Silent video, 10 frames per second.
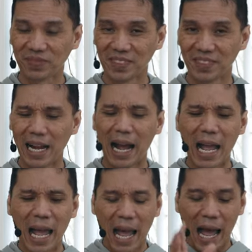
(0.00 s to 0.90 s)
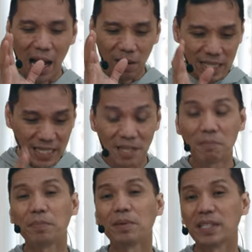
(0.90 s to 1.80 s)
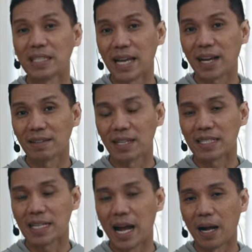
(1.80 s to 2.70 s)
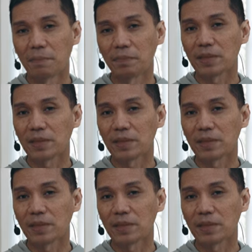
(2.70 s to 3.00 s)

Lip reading: all right, how simple the techniques are